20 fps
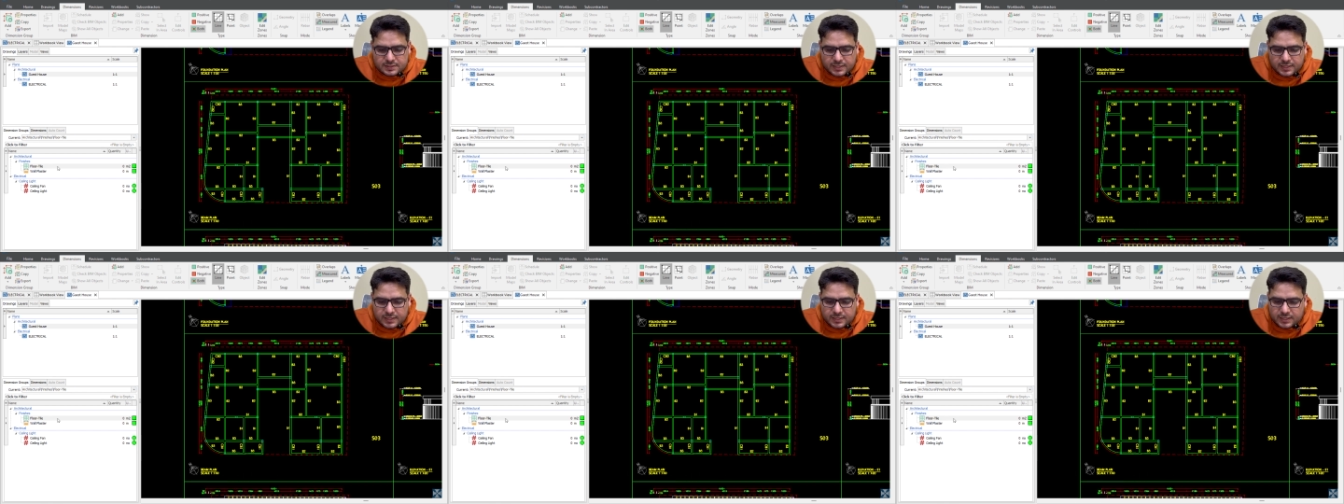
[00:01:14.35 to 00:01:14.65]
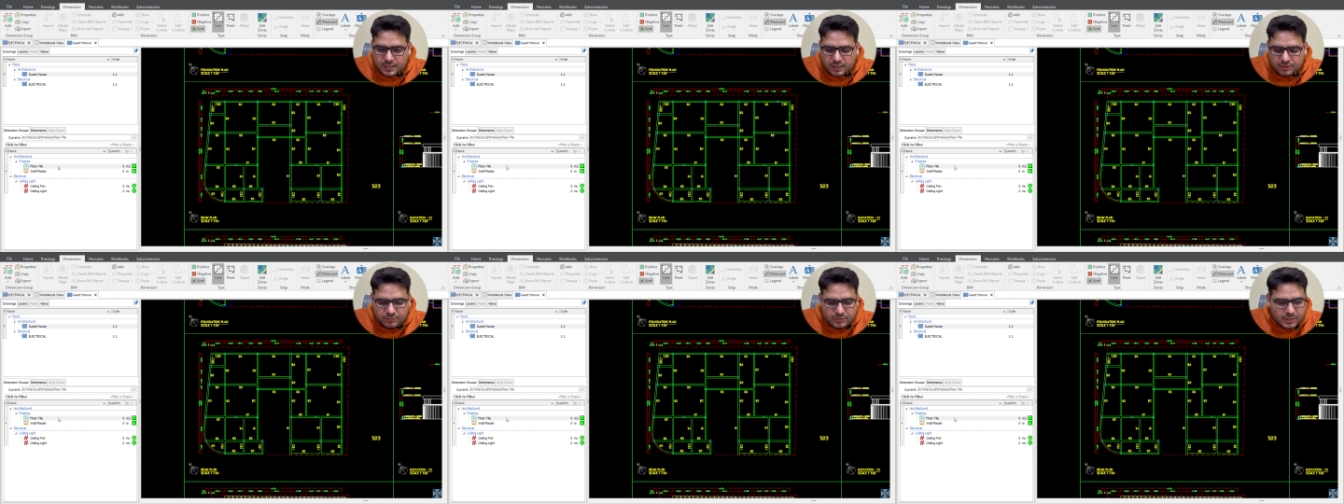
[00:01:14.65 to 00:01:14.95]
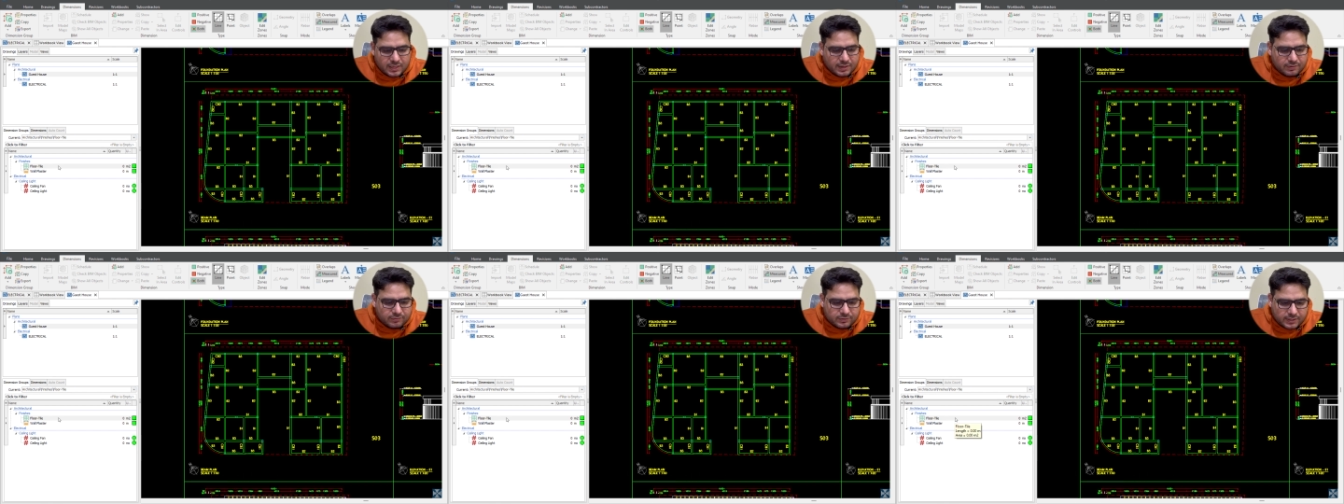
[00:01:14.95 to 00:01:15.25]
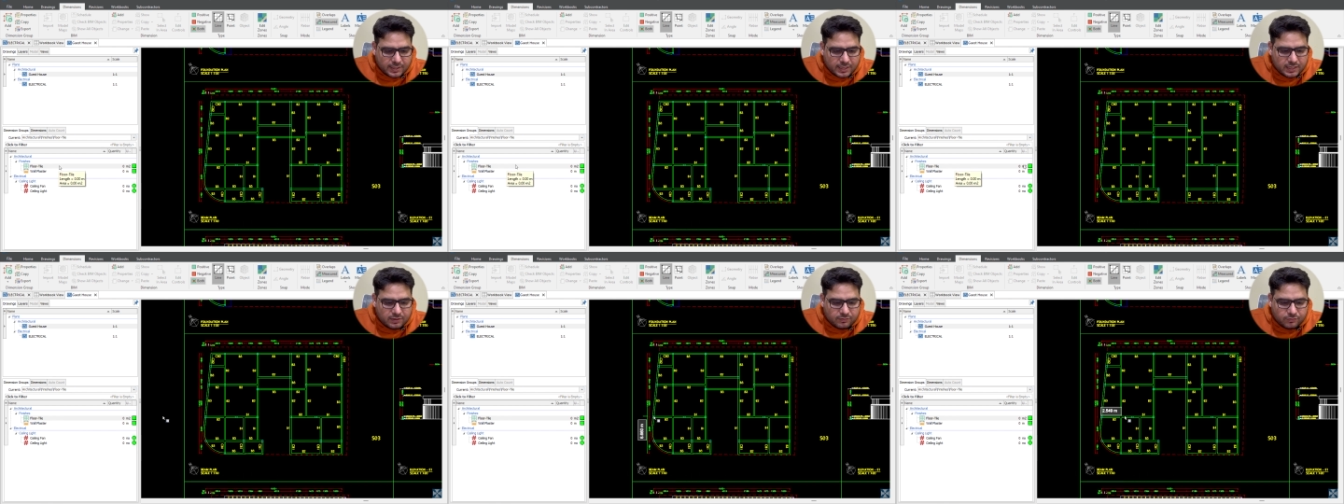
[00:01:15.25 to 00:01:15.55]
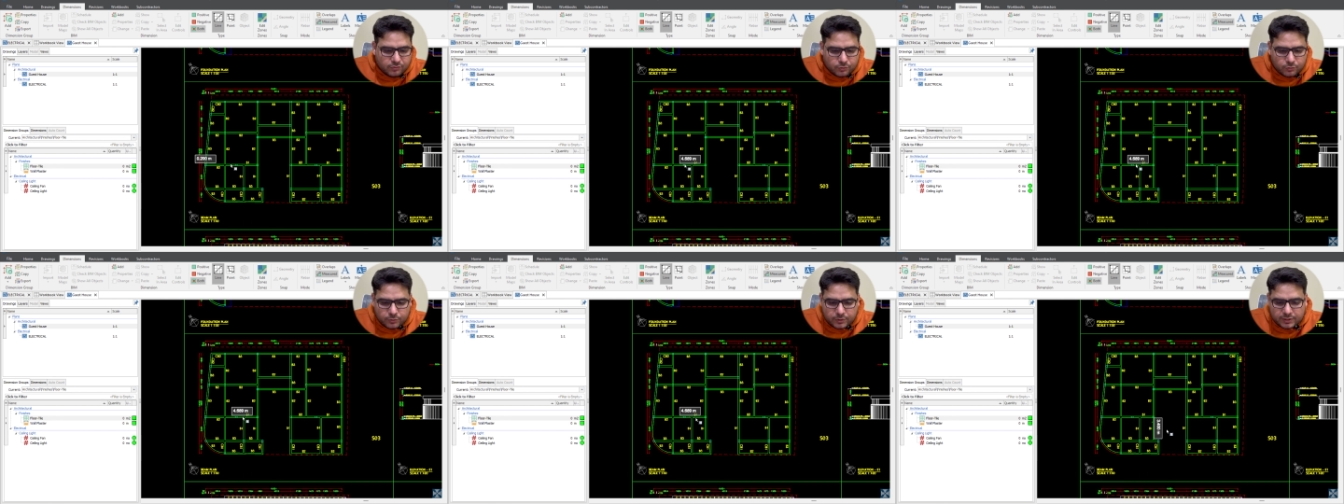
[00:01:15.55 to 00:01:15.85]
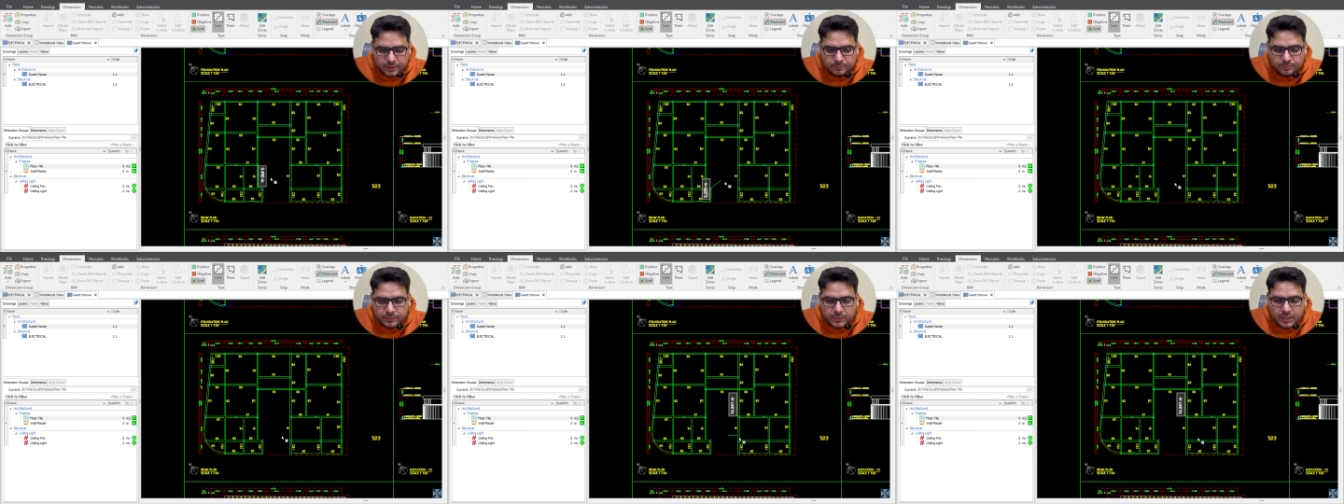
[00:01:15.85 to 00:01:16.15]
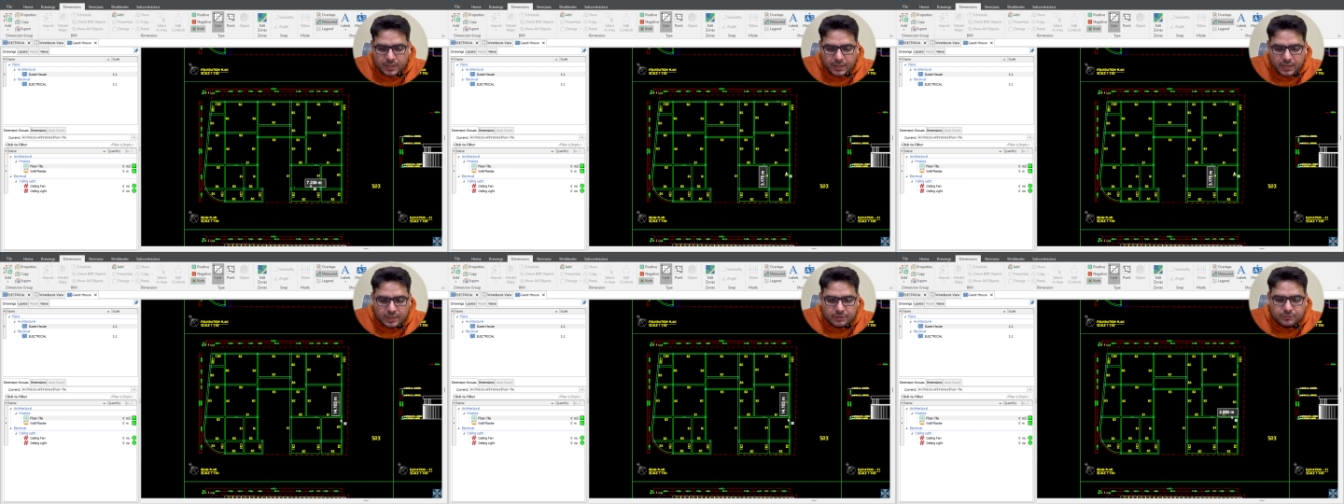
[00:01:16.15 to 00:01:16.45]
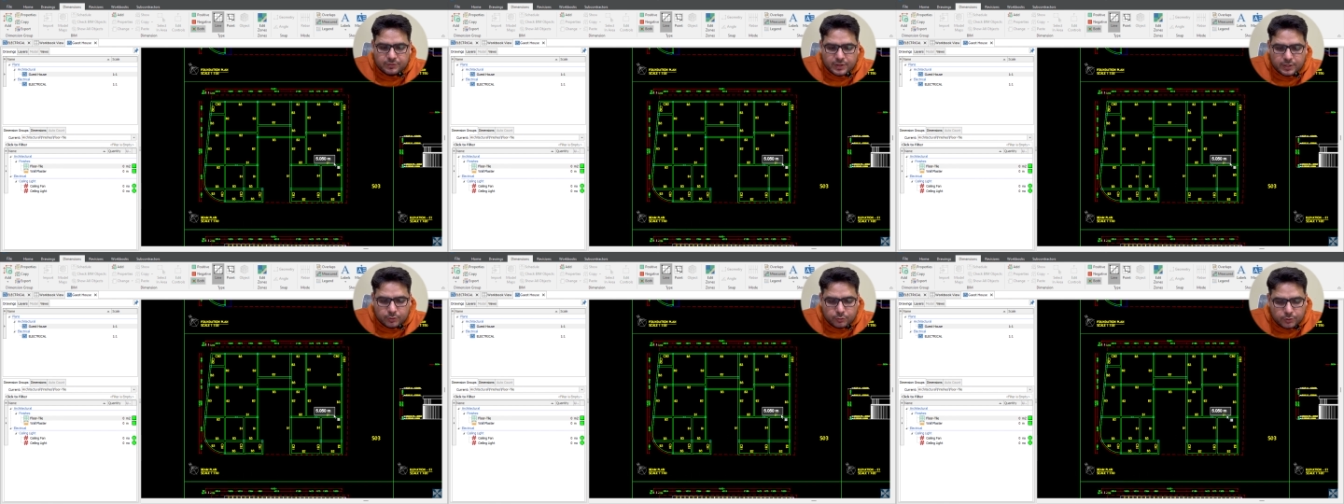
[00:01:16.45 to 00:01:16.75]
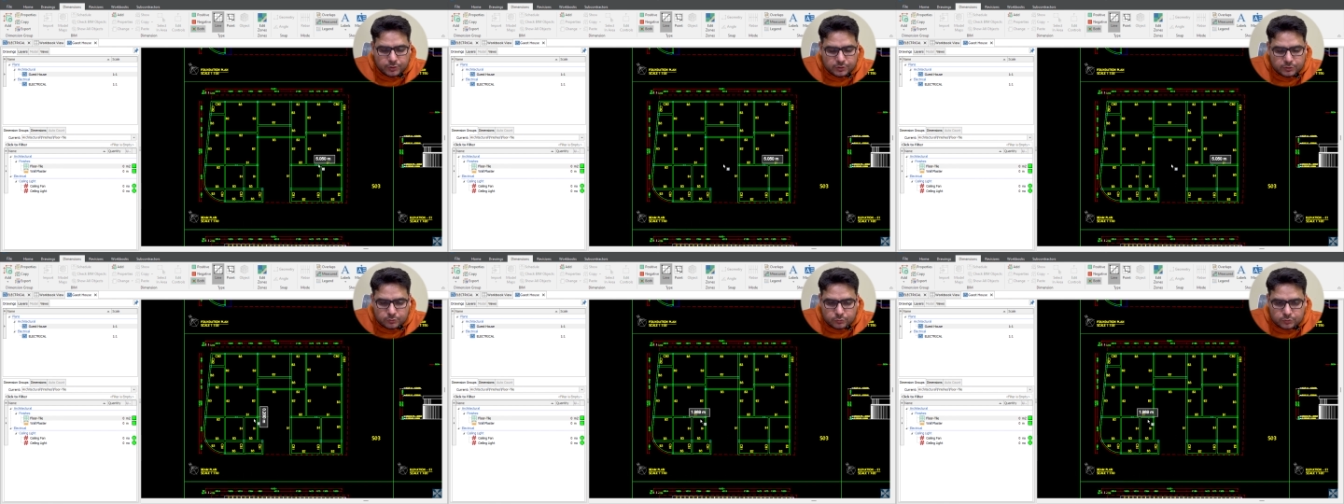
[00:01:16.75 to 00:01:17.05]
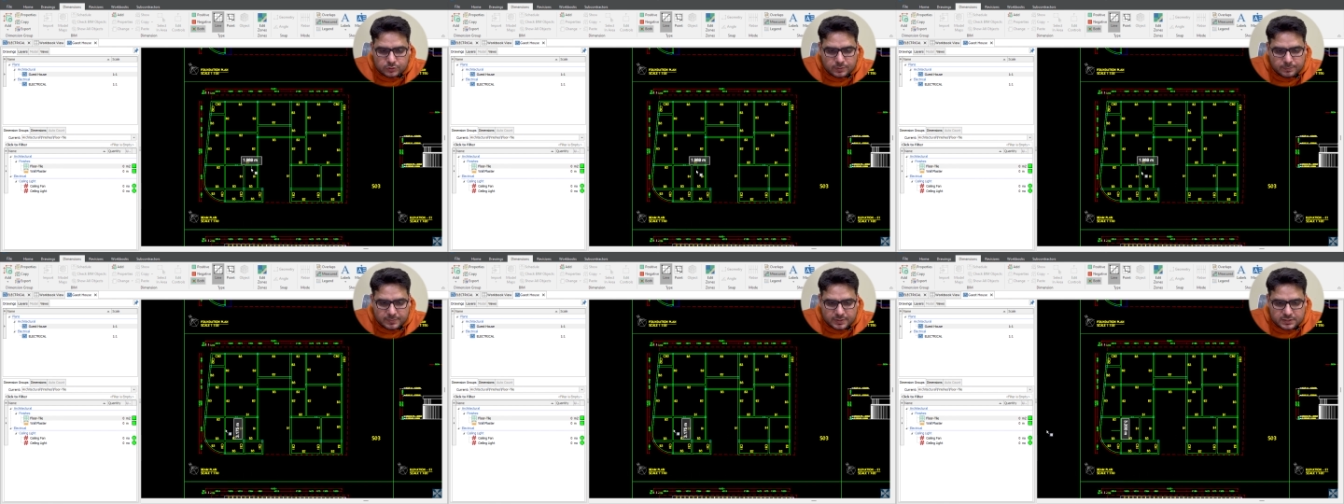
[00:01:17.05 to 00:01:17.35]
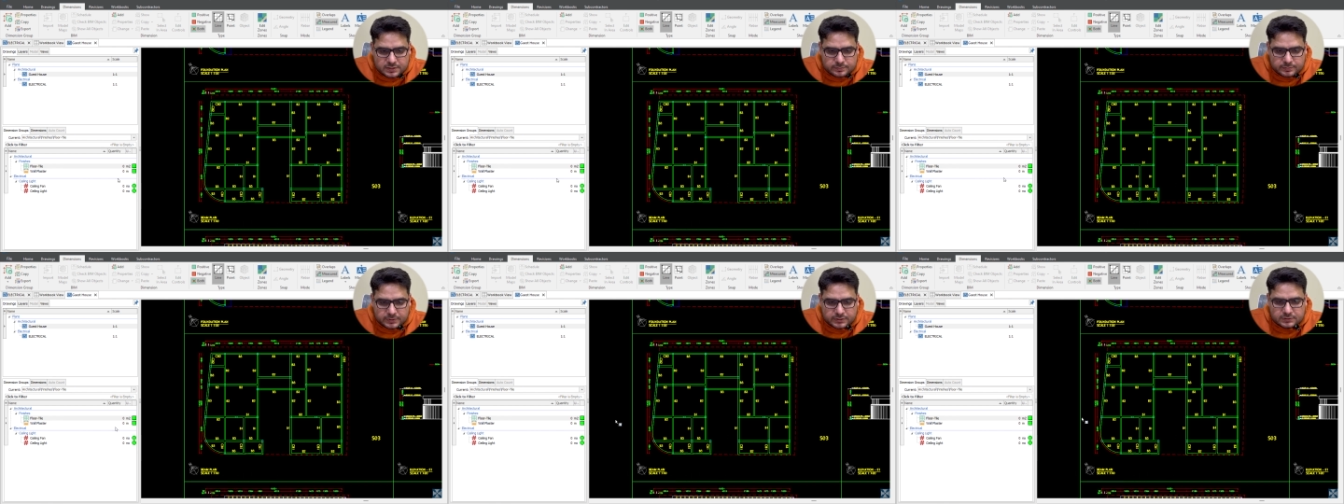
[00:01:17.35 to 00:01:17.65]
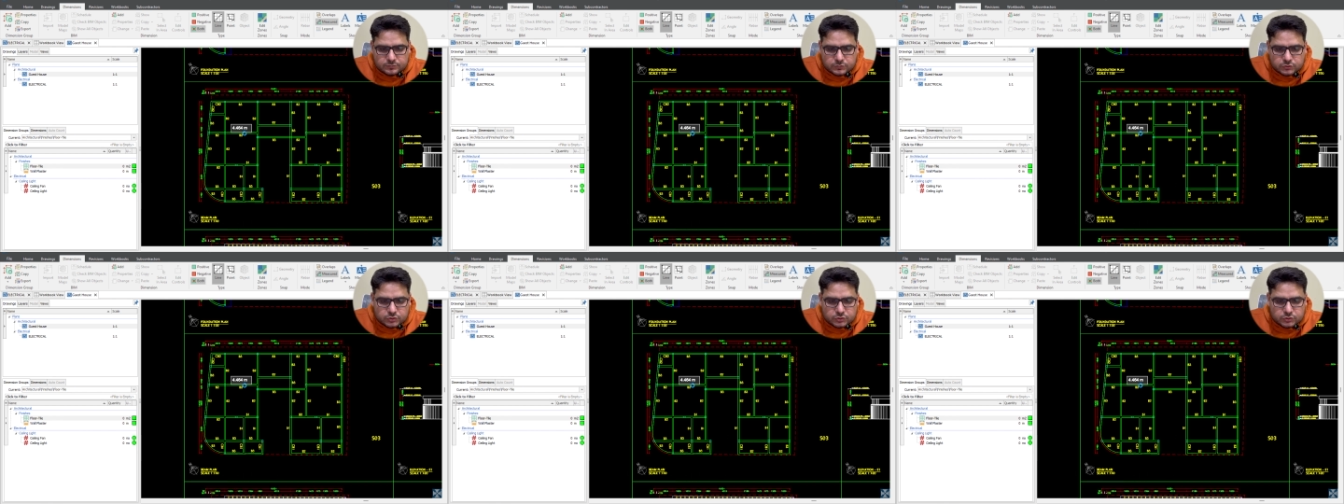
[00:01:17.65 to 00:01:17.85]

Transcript: area will have tile flooring and we are going to do the measurement.